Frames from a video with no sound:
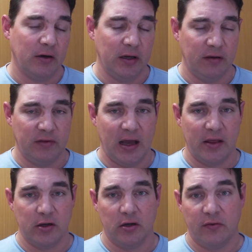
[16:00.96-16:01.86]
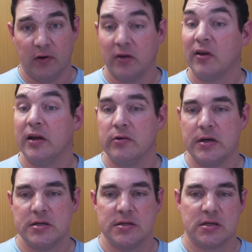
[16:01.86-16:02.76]
area of lather as far as
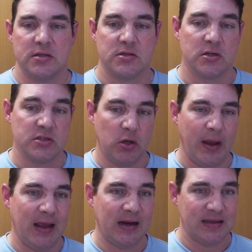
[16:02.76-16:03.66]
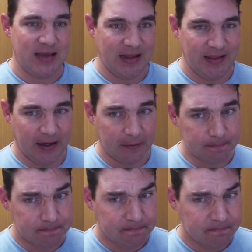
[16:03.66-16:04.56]
hydration is concerned, so 8 out of 10 there.
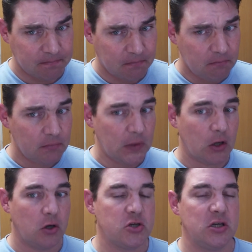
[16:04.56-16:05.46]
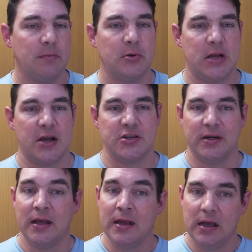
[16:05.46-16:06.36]
Cushion and
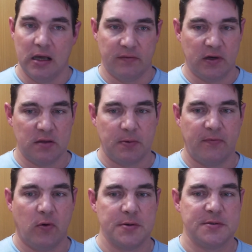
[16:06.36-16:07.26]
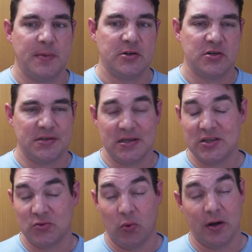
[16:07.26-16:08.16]
protection. Out of all the performance measures, this
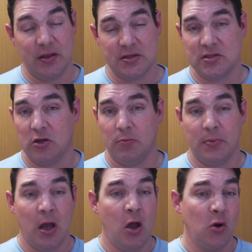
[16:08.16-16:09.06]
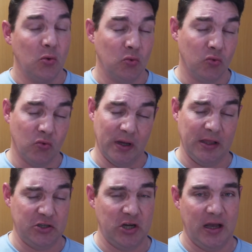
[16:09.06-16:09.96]
is where this soap
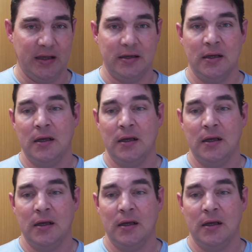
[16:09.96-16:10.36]
really shined.